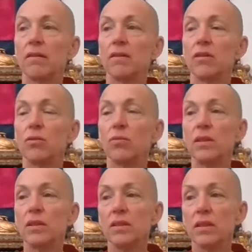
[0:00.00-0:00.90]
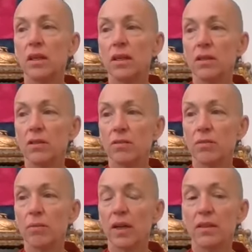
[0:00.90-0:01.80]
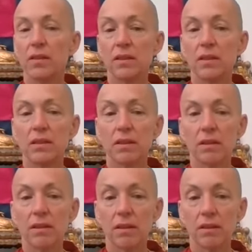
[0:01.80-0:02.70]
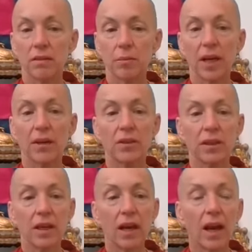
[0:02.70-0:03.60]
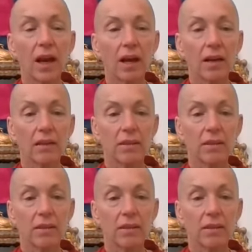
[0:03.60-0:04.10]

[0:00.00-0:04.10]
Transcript: So with this kind of mother's and parent care,